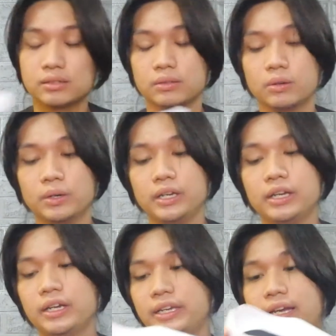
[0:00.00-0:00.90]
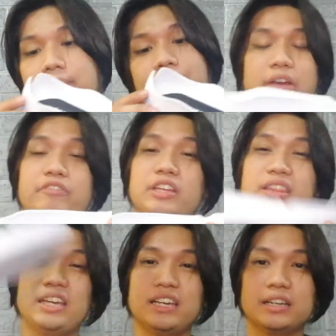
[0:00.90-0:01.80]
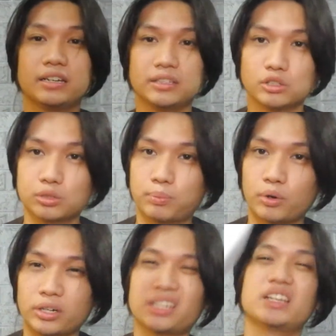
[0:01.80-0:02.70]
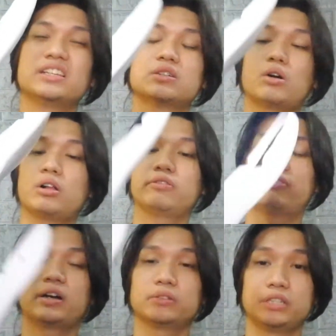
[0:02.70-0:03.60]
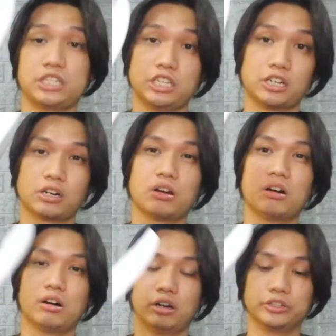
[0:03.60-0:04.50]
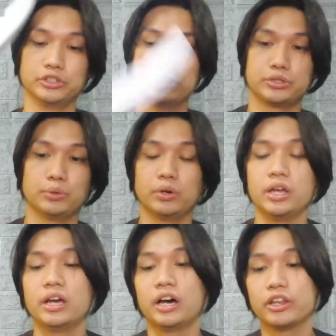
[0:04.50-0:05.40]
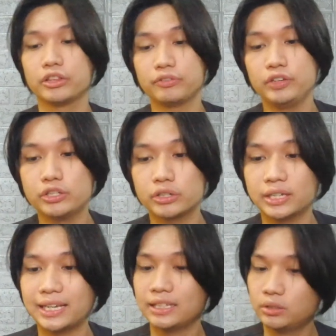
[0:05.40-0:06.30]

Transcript: So yeah, everything, the support is all found here on the shoe. Another feature that I